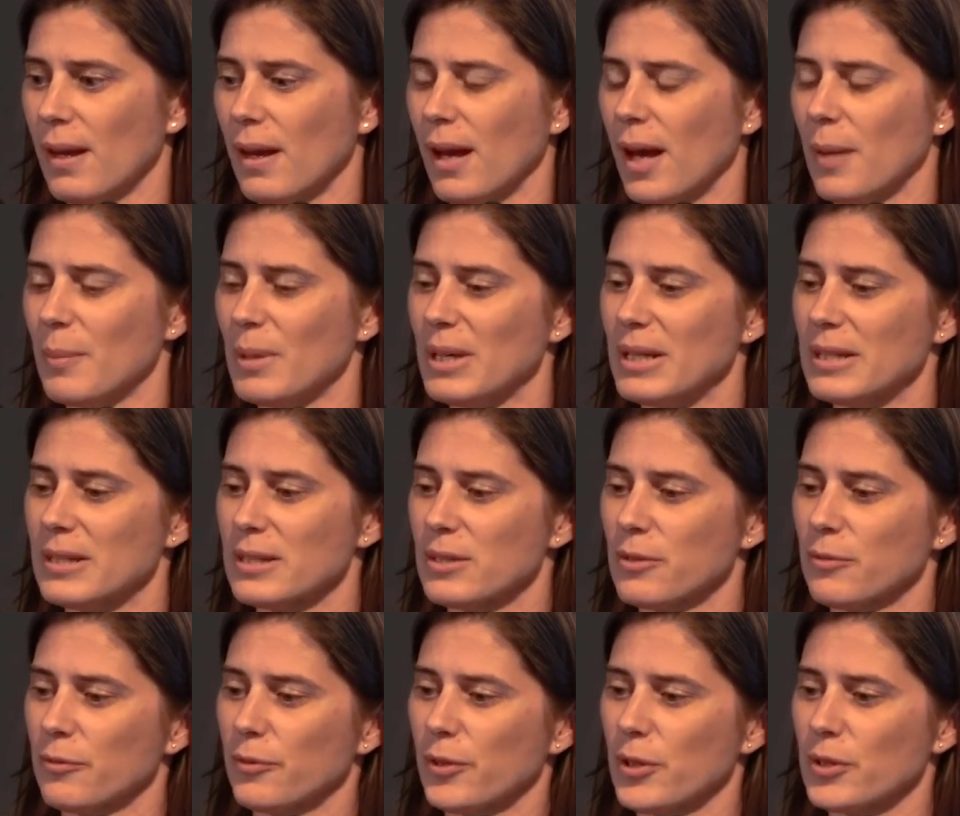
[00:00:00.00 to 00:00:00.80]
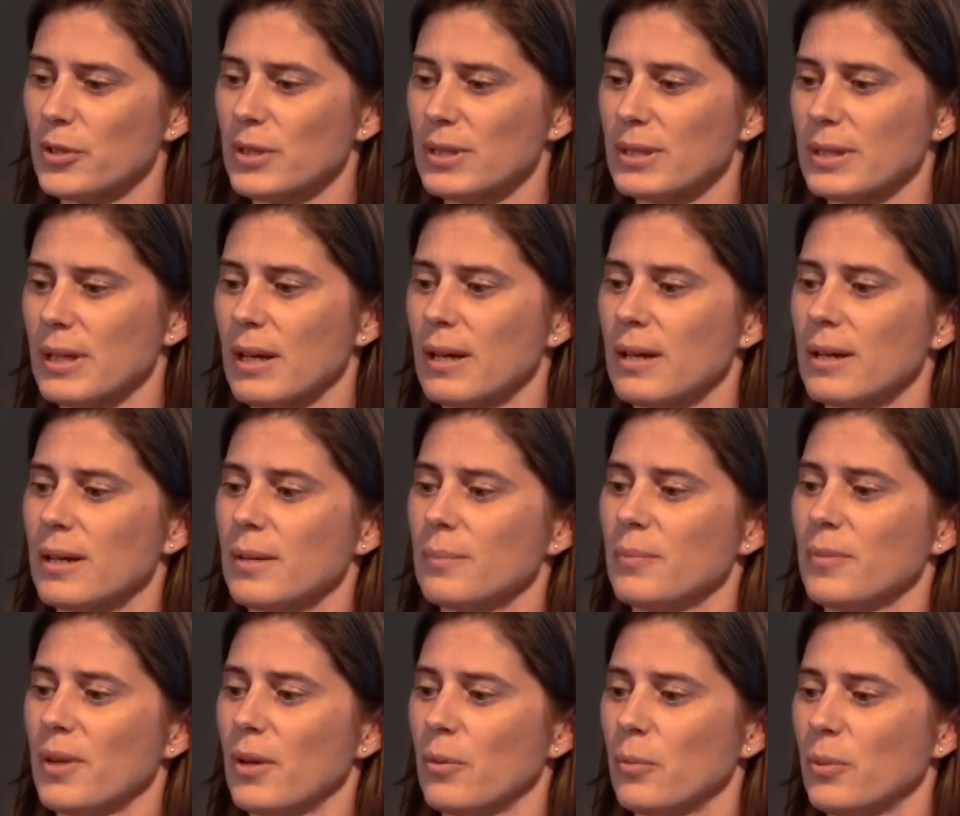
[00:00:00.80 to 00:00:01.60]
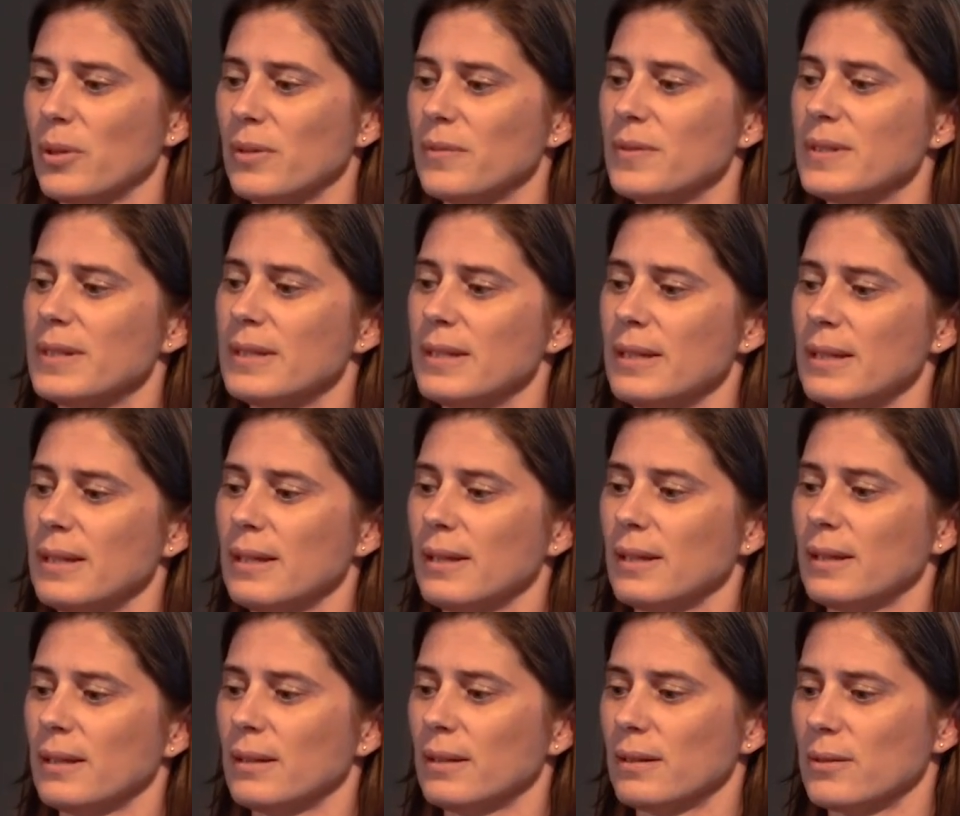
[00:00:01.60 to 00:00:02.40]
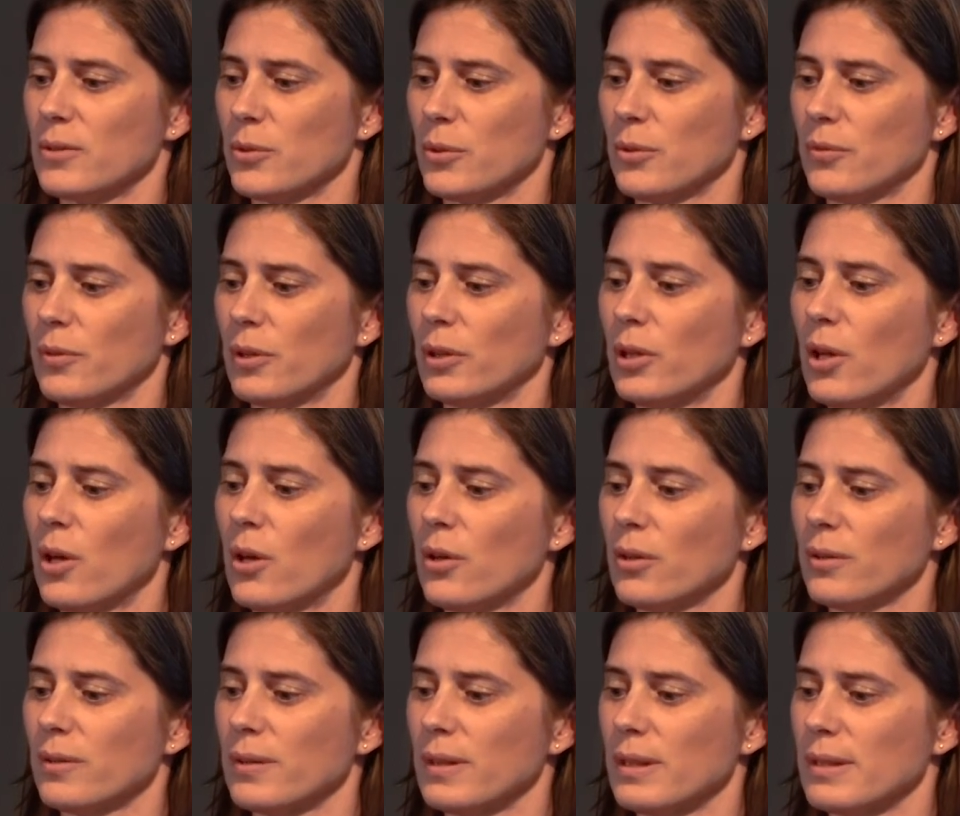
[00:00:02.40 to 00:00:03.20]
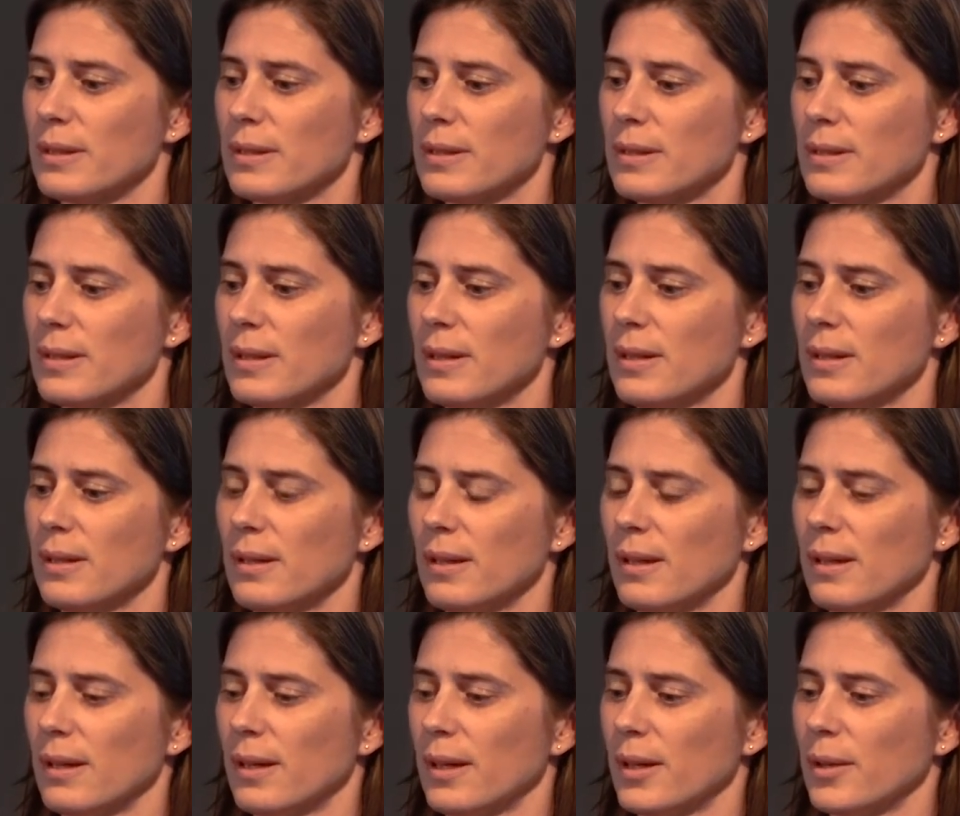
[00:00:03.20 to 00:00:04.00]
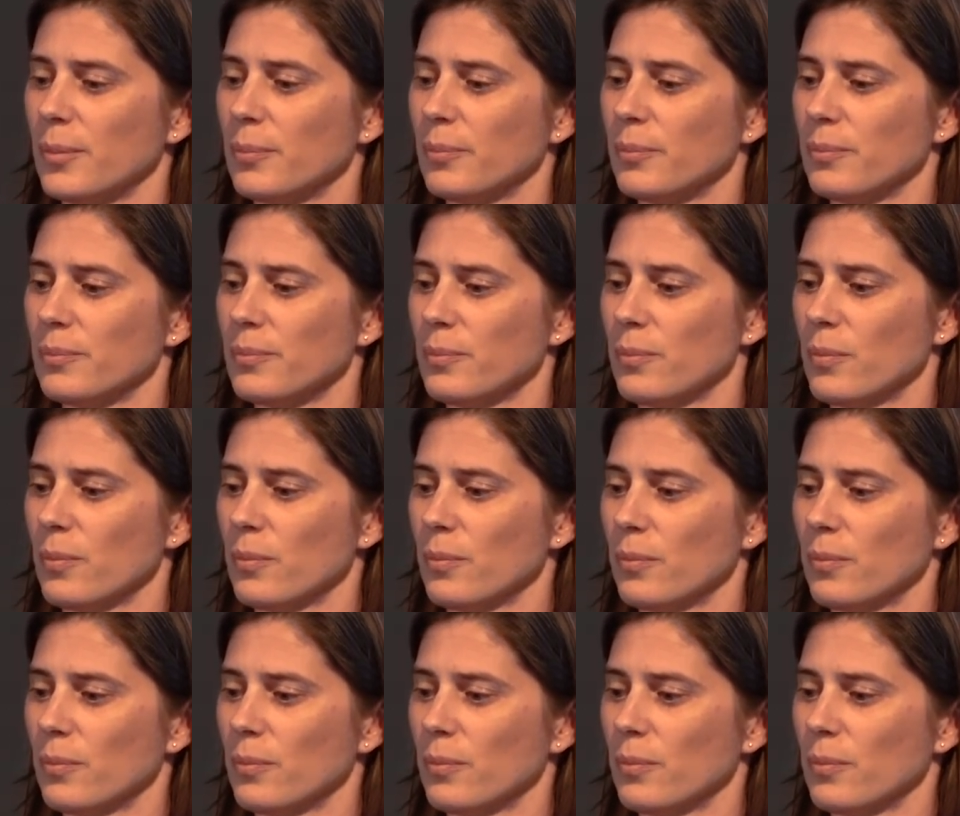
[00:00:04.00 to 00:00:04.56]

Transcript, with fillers: Um, and it's the first time that we've seen sort of along this um,